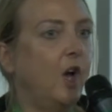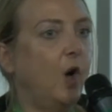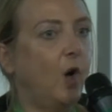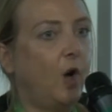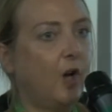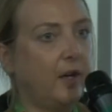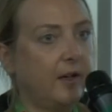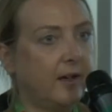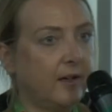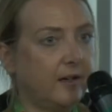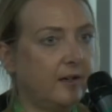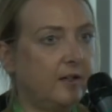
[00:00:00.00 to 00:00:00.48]

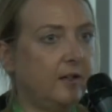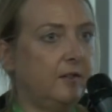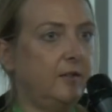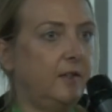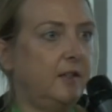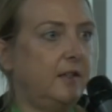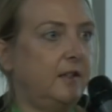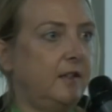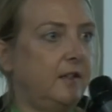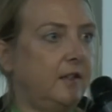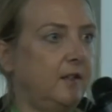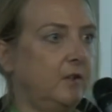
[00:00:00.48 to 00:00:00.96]
on
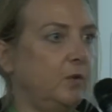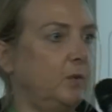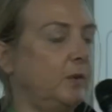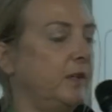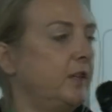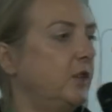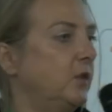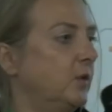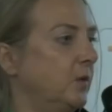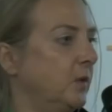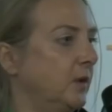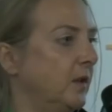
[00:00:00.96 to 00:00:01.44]
activities
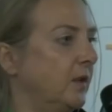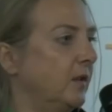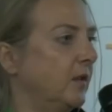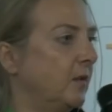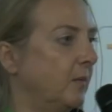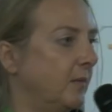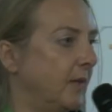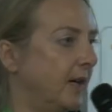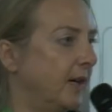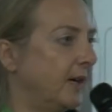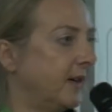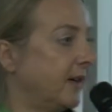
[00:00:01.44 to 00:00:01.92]
we do in the
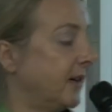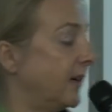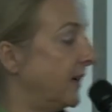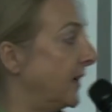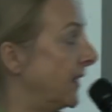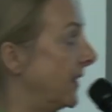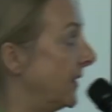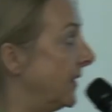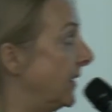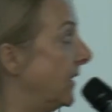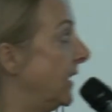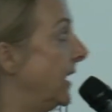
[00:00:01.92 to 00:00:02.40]

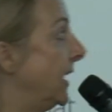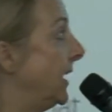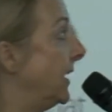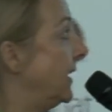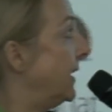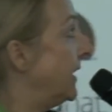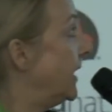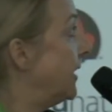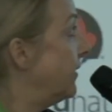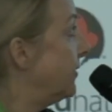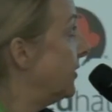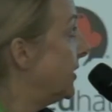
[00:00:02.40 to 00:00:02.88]
market,
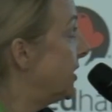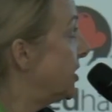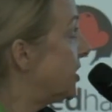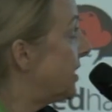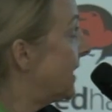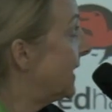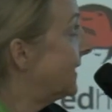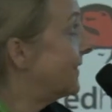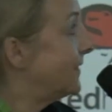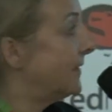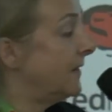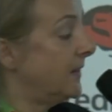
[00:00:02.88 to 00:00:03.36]
leverage
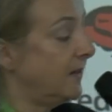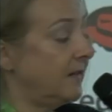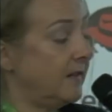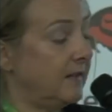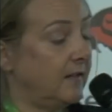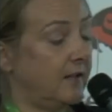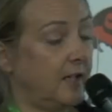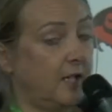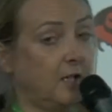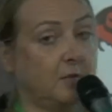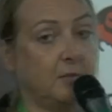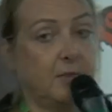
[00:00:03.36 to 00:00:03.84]

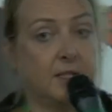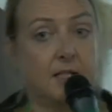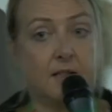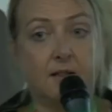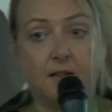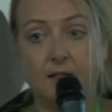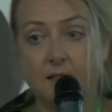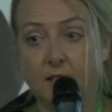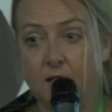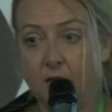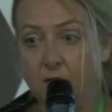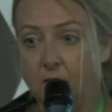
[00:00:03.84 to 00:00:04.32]
existing
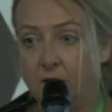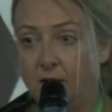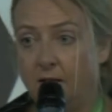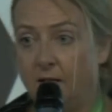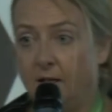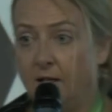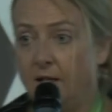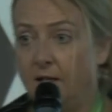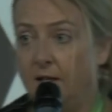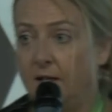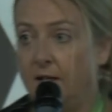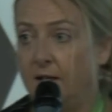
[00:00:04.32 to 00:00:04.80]

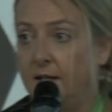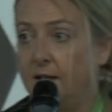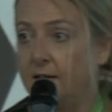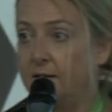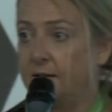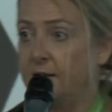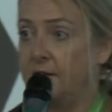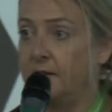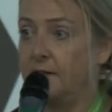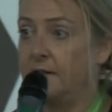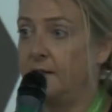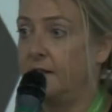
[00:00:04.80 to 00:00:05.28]
material,
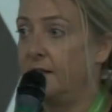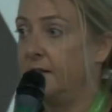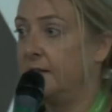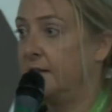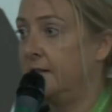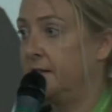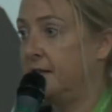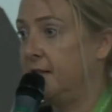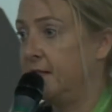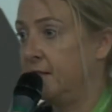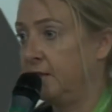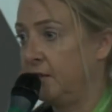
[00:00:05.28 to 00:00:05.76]
existing
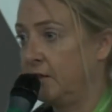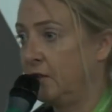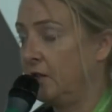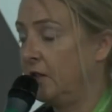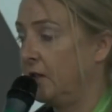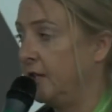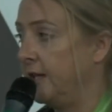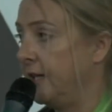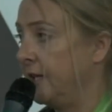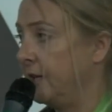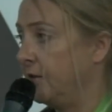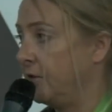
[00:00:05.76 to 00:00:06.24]
sales
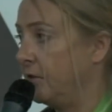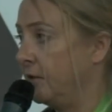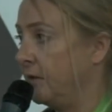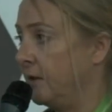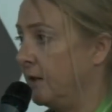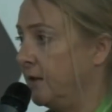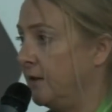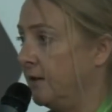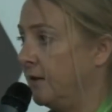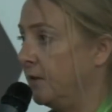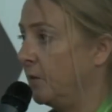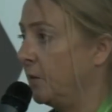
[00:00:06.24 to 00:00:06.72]

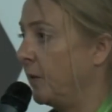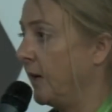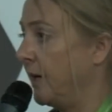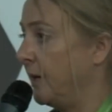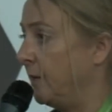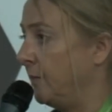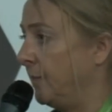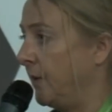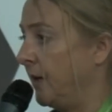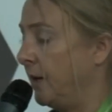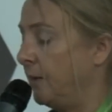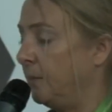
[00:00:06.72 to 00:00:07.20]
collaterals,
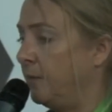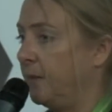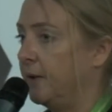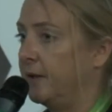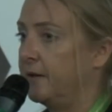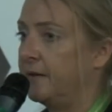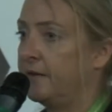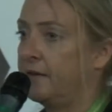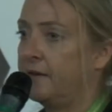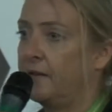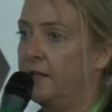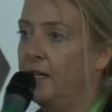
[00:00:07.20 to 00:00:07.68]
white
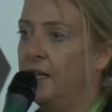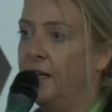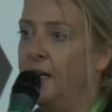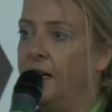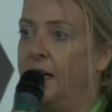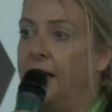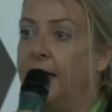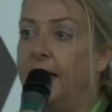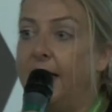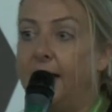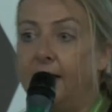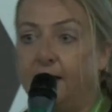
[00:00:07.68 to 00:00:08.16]
papers,
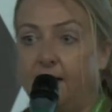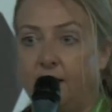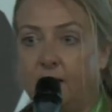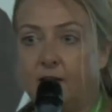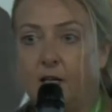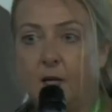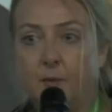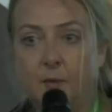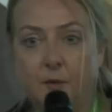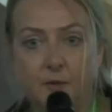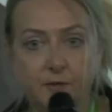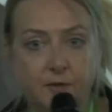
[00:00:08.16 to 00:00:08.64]
any
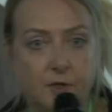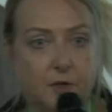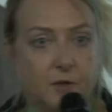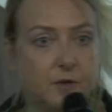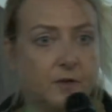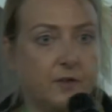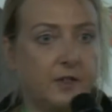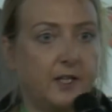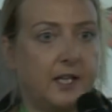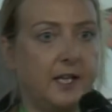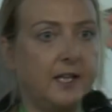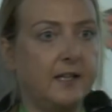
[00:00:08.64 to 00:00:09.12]
type of
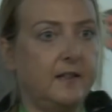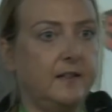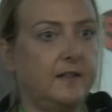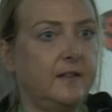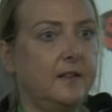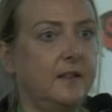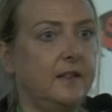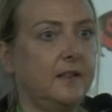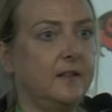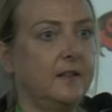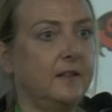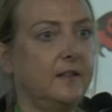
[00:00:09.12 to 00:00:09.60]
use
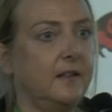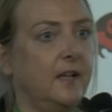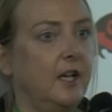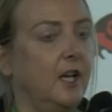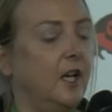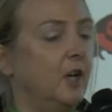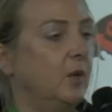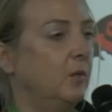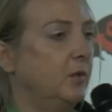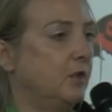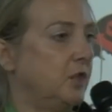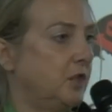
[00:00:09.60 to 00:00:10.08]
cases
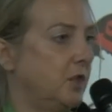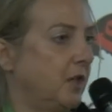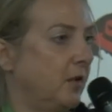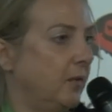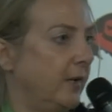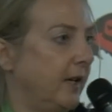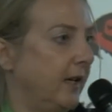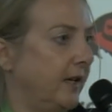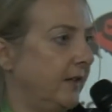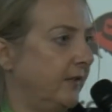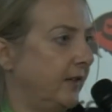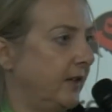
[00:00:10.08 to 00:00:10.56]
which are
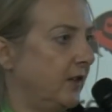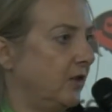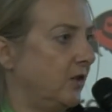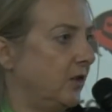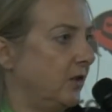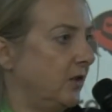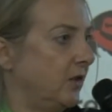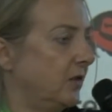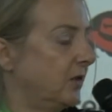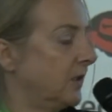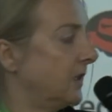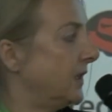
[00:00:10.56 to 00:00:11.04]
relevant
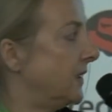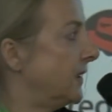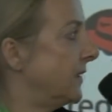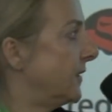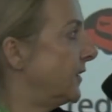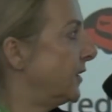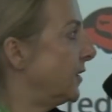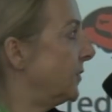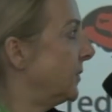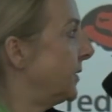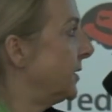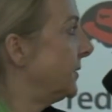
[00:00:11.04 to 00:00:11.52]
to your
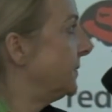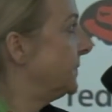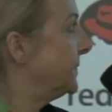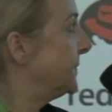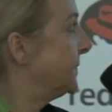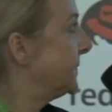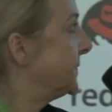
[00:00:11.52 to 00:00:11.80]
customer.